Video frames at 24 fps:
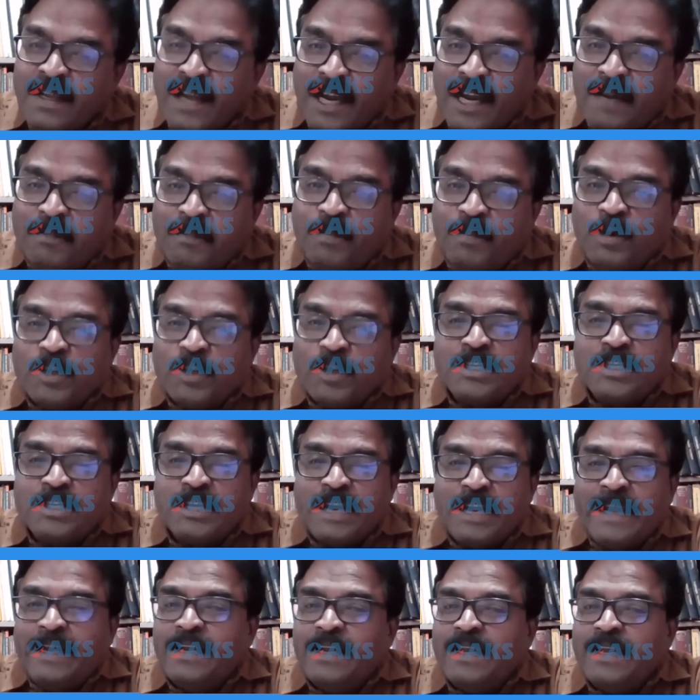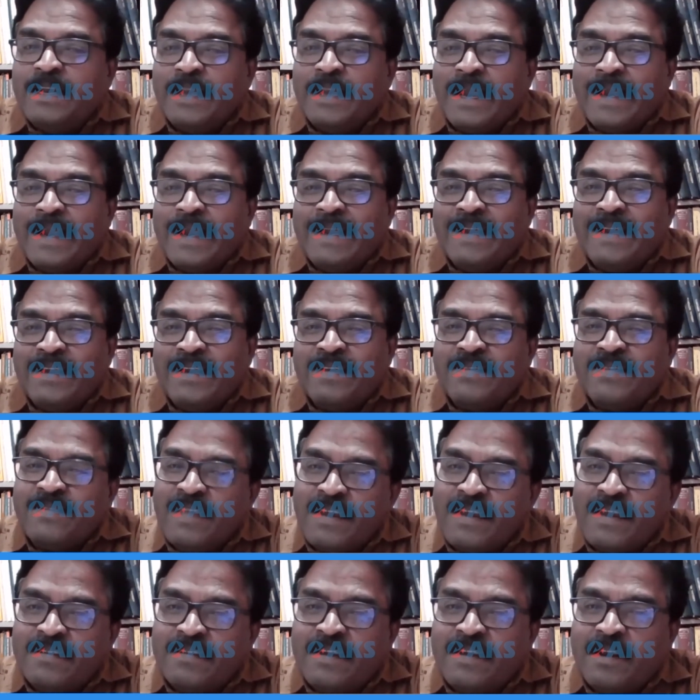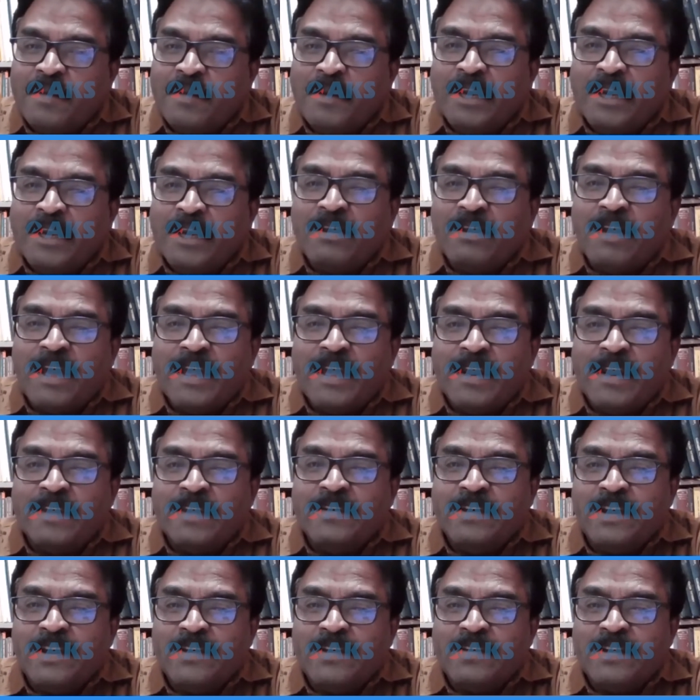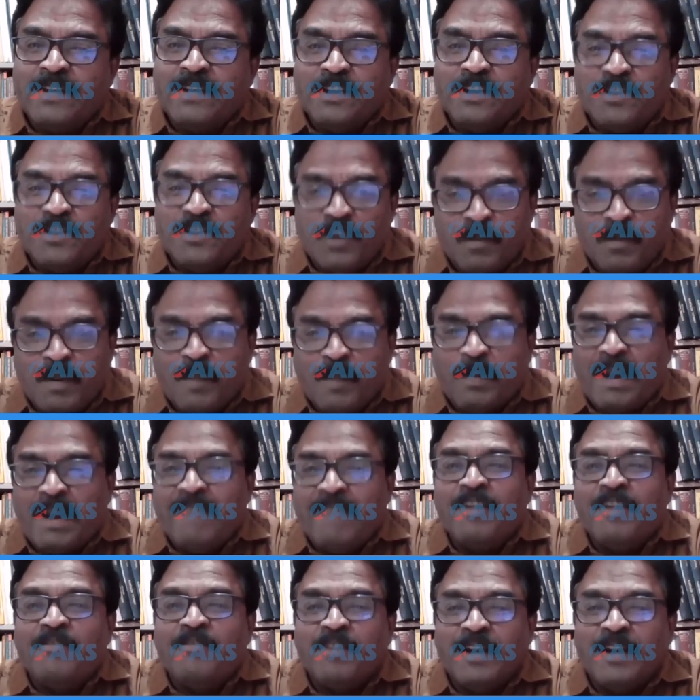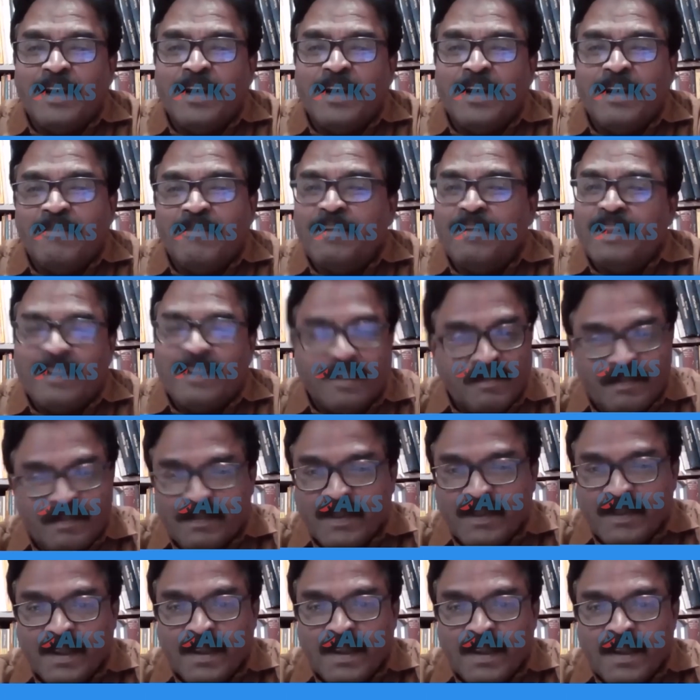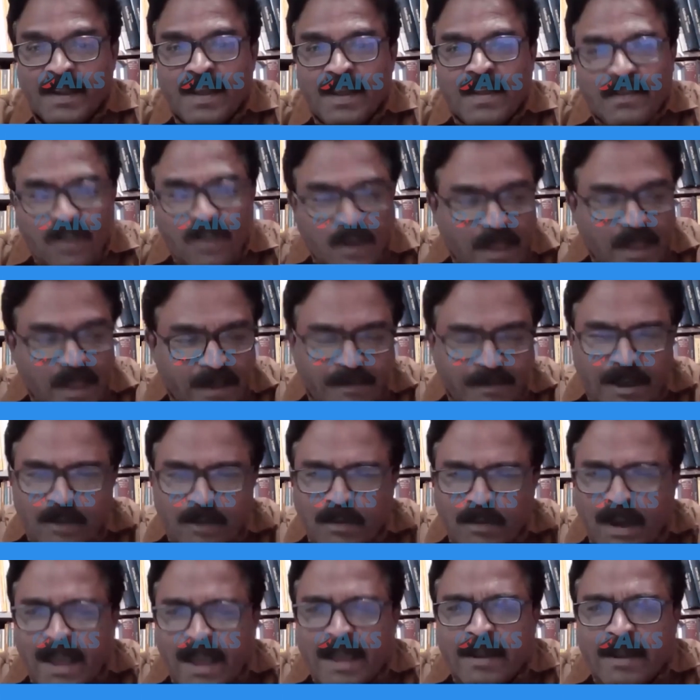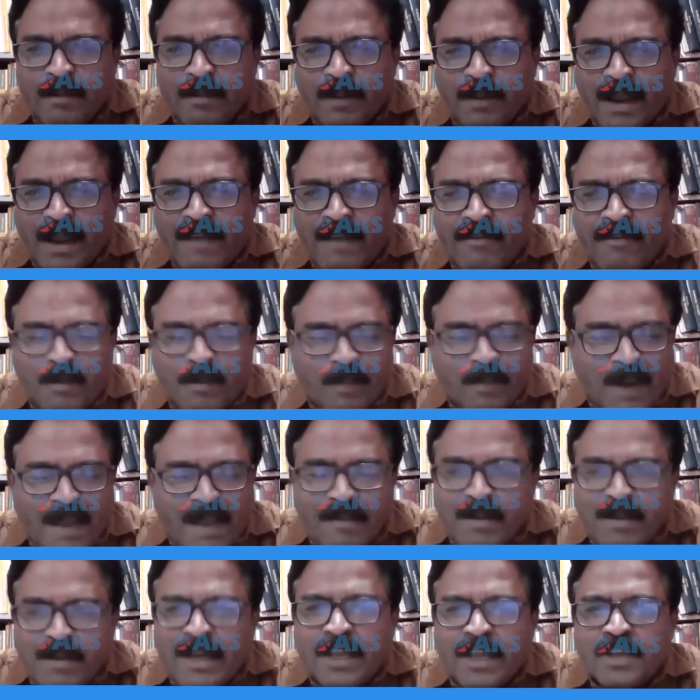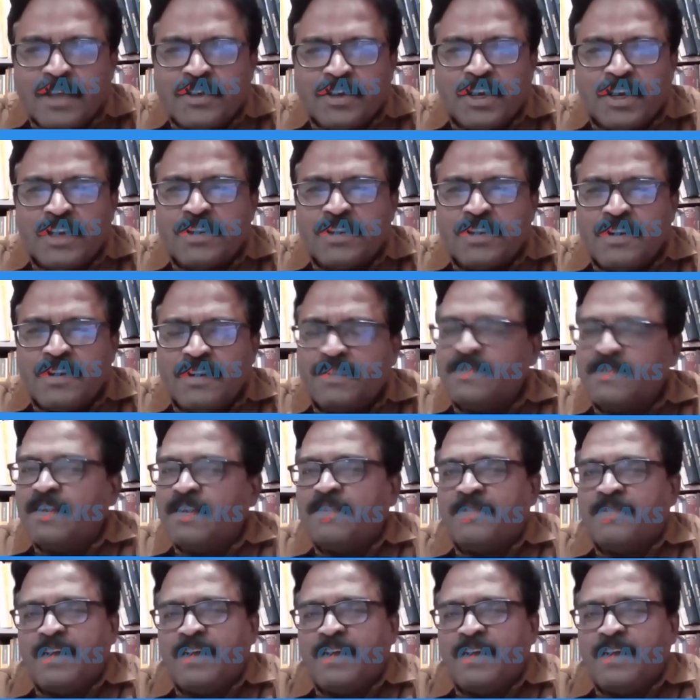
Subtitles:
And post 1990s, there is a debate on higher education. It should be private funded, everything. So even today, primary education is the